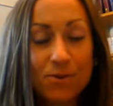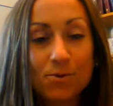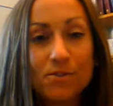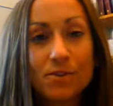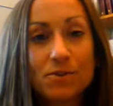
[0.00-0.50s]
The
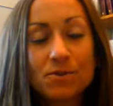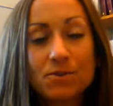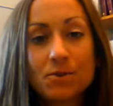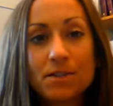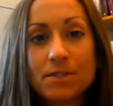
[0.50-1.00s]
review is
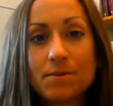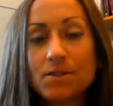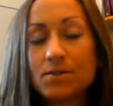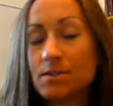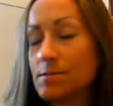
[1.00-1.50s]
going to be
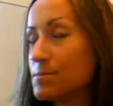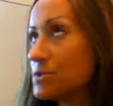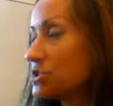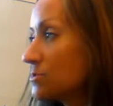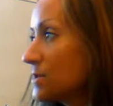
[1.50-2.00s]
used, I'm
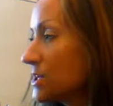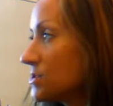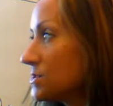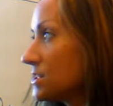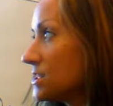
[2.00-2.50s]
sure we could
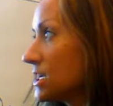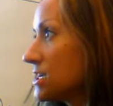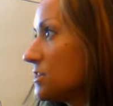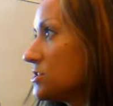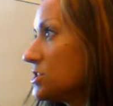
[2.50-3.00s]
use the
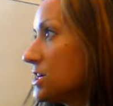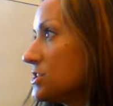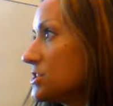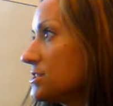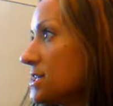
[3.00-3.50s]
technology. I
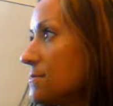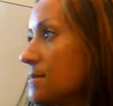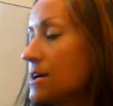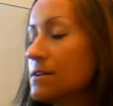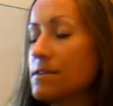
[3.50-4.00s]
just
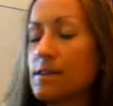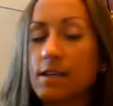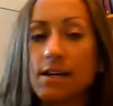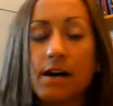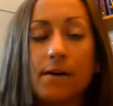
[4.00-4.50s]
emailed
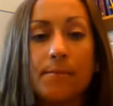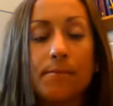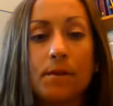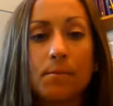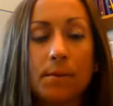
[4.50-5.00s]

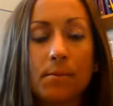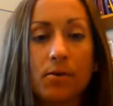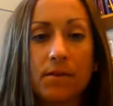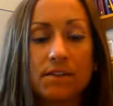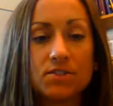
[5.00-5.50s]
the people
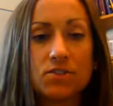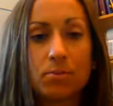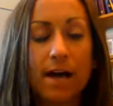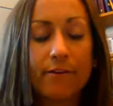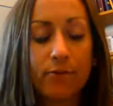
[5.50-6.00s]
with this new
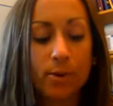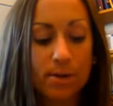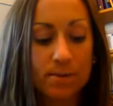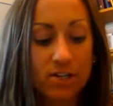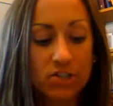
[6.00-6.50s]
platform
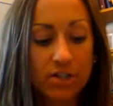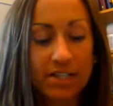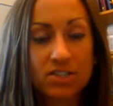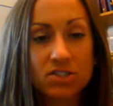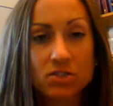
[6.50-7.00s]
to make sure I
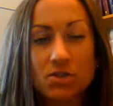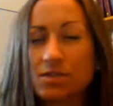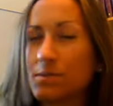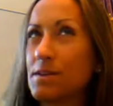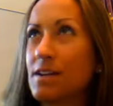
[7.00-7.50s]
could still
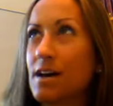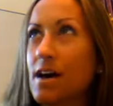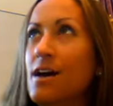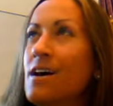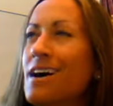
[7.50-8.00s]
use it, but
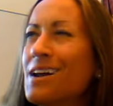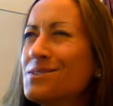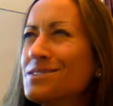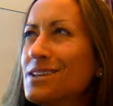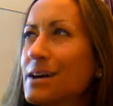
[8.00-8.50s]
I
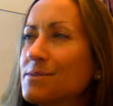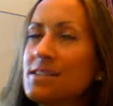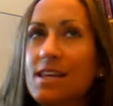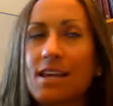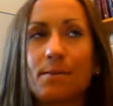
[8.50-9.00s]
don't see, I was
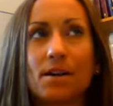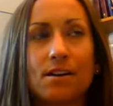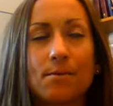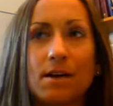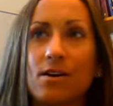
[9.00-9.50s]
thinking about it
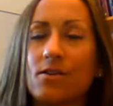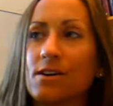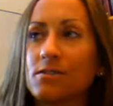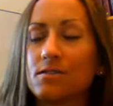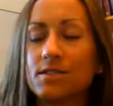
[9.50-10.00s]
on my own. I
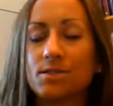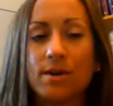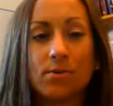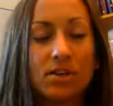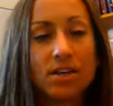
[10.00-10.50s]
don't see
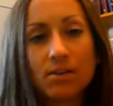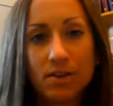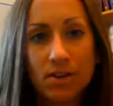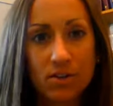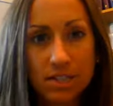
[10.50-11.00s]
why
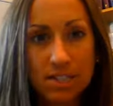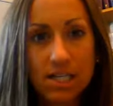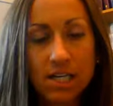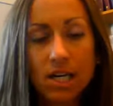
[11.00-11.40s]
we couldn't.